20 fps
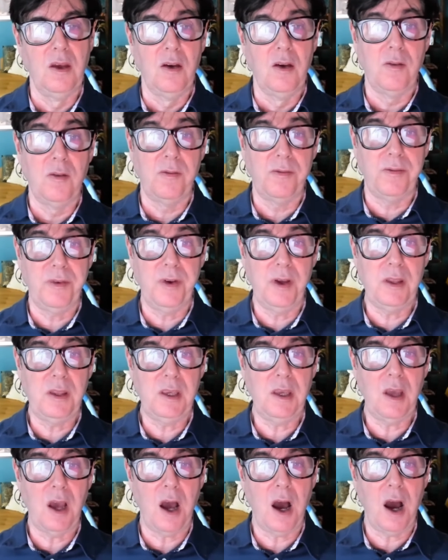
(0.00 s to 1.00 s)
For
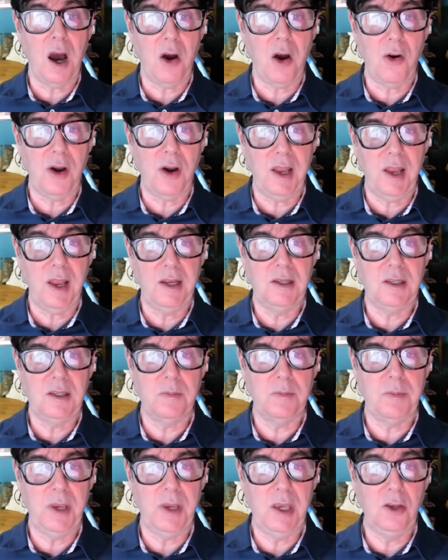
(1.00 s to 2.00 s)
the R L N to
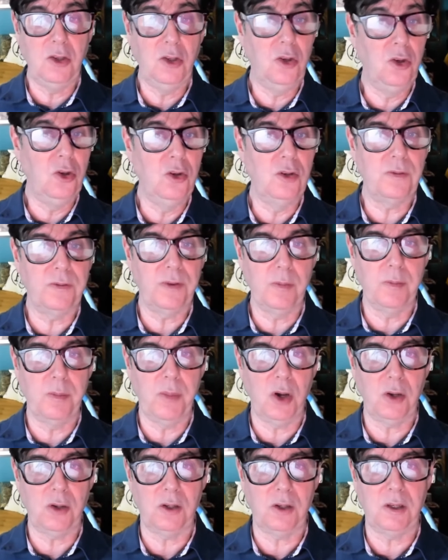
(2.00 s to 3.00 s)
be a useful
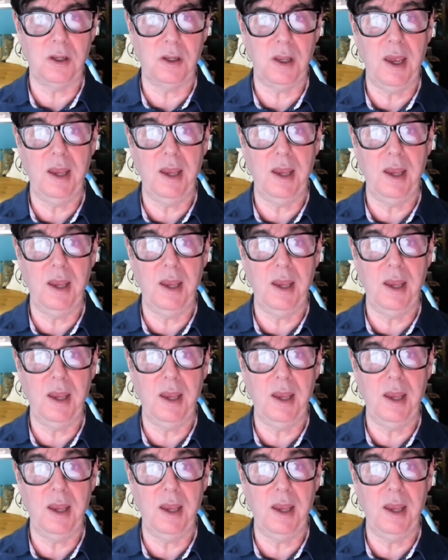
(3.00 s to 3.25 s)
model